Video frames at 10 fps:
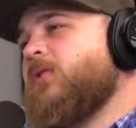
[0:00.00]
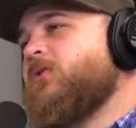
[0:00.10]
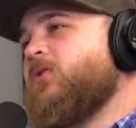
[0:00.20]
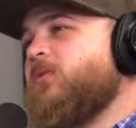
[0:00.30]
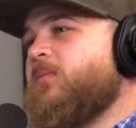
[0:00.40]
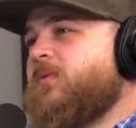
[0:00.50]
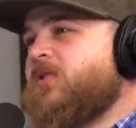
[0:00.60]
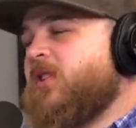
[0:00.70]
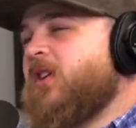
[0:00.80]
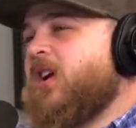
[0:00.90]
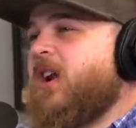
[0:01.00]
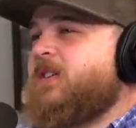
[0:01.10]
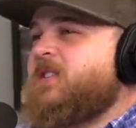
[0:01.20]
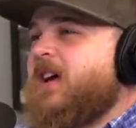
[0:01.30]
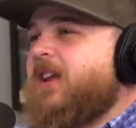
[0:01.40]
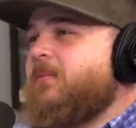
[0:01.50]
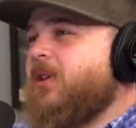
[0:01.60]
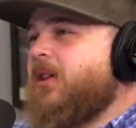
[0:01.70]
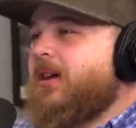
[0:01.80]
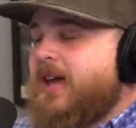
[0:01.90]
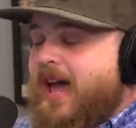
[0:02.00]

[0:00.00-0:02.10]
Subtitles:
Could you turn it on its head and be like,